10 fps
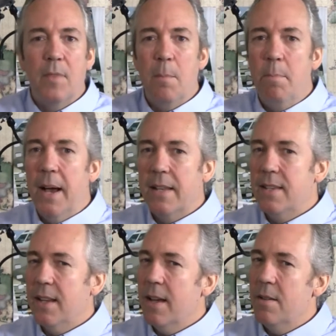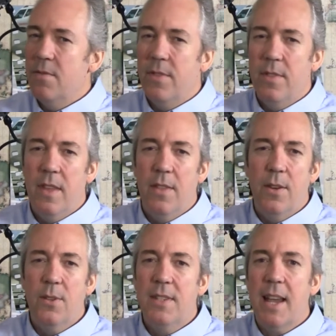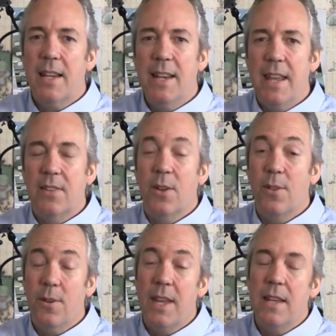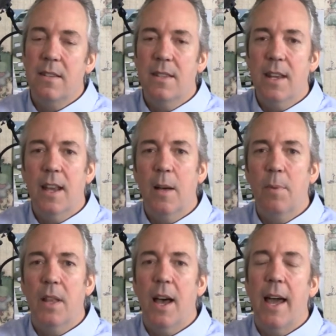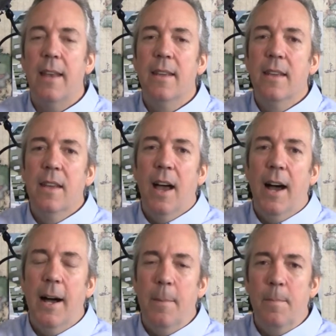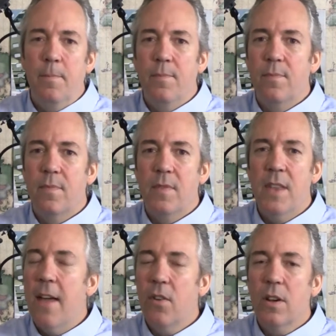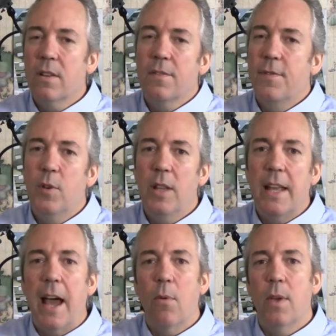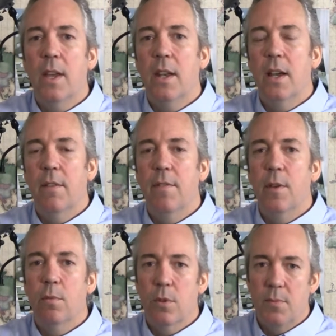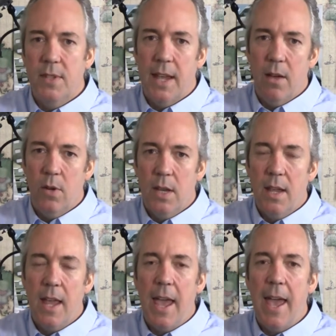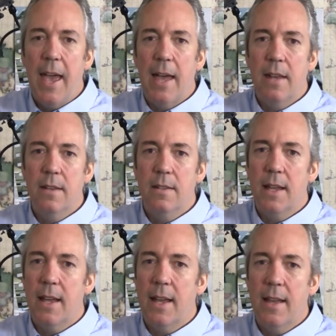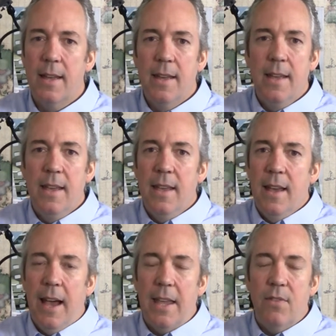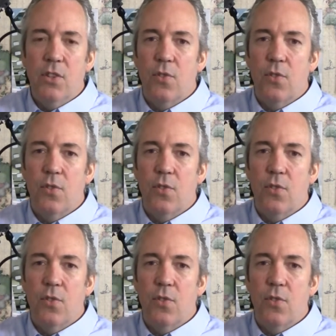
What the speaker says: But those techniques, although they did help a lot, never fully got rid of the room sound. And I even